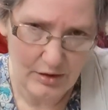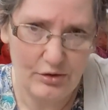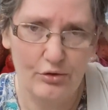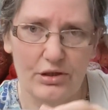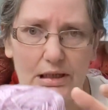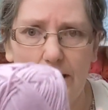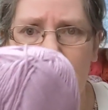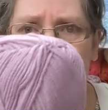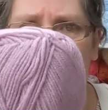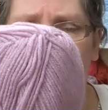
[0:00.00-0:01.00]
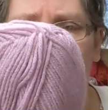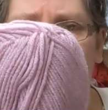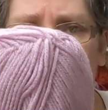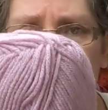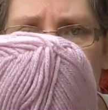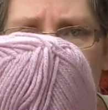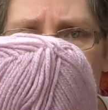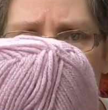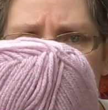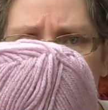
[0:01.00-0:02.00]
Dusky, so it's like a
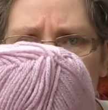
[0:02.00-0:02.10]
lavender.